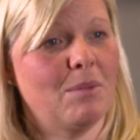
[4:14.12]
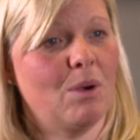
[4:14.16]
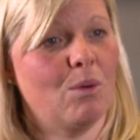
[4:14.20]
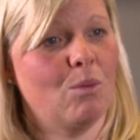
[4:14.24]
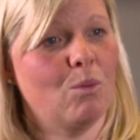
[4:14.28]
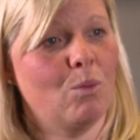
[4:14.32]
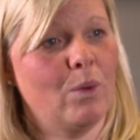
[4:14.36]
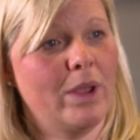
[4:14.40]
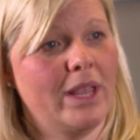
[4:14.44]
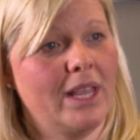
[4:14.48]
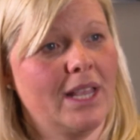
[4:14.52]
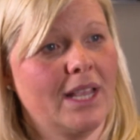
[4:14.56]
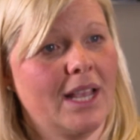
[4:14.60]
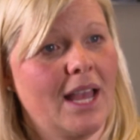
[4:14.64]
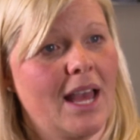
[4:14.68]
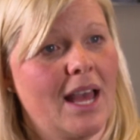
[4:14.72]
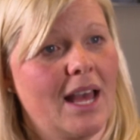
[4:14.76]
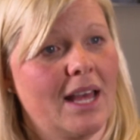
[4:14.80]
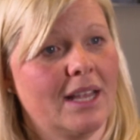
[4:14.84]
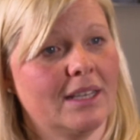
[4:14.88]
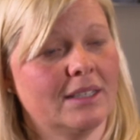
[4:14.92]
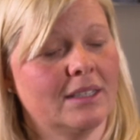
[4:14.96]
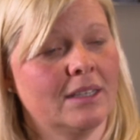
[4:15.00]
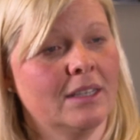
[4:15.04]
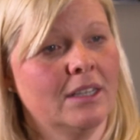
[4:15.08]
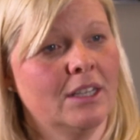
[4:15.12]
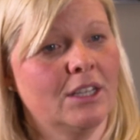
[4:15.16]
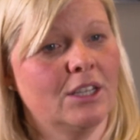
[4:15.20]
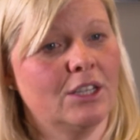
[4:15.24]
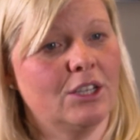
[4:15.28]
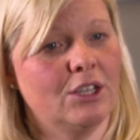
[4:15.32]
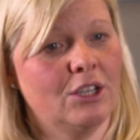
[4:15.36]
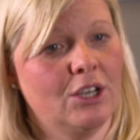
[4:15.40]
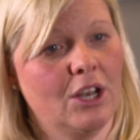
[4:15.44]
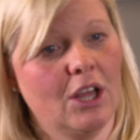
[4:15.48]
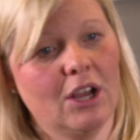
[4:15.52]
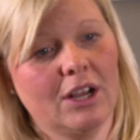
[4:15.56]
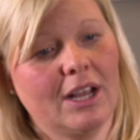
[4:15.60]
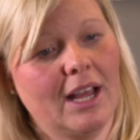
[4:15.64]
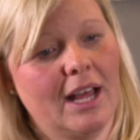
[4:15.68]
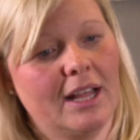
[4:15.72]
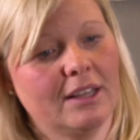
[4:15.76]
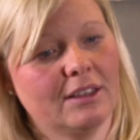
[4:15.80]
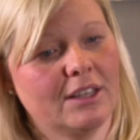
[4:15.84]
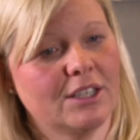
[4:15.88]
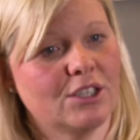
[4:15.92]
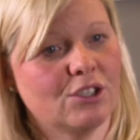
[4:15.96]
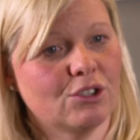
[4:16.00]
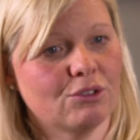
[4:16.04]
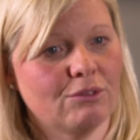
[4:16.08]
we can look
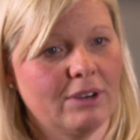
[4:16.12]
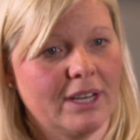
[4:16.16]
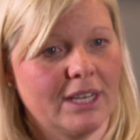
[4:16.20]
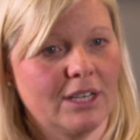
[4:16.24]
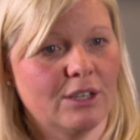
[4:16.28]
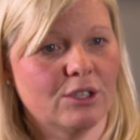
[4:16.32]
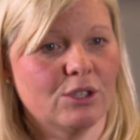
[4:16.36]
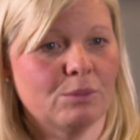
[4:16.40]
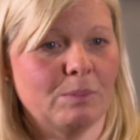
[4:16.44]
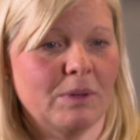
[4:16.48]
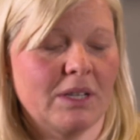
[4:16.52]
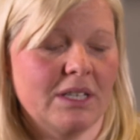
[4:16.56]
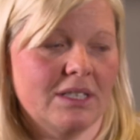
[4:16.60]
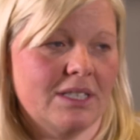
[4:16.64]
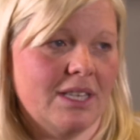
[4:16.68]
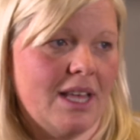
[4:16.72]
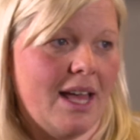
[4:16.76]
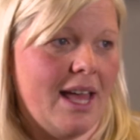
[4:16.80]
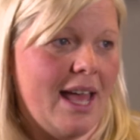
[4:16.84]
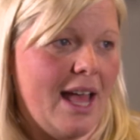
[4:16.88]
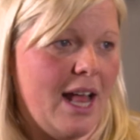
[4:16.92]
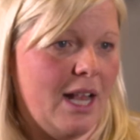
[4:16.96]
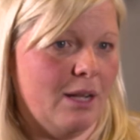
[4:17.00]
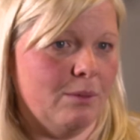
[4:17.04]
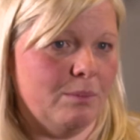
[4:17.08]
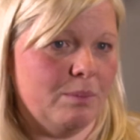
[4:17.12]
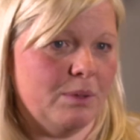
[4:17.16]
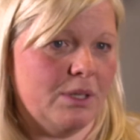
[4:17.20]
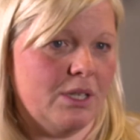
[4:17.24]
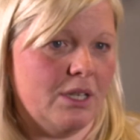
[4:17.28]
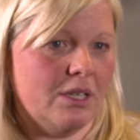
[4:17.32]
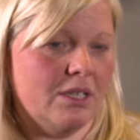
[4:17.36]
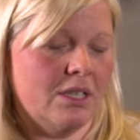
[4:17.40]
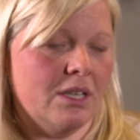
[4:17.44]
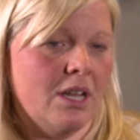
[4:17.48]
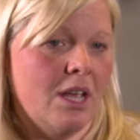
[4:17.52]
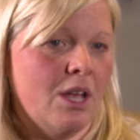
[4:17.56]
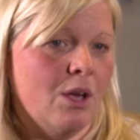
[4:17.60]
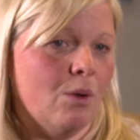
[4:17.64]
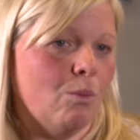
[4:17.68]
at the screeners because that helps us.